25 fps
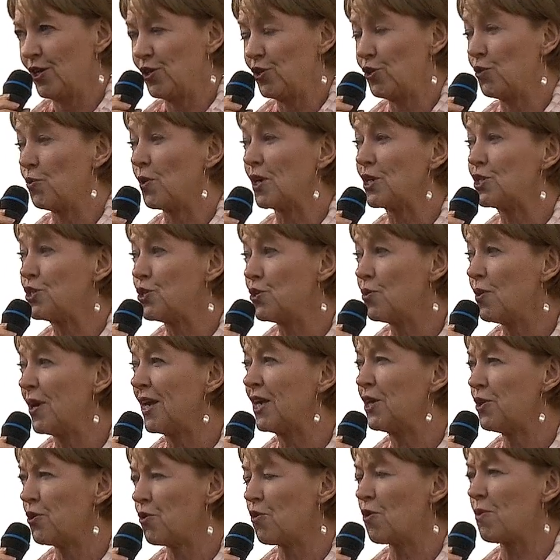you are
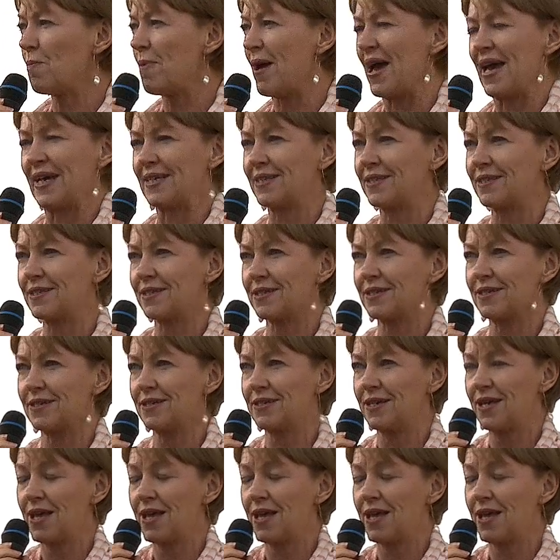doing your best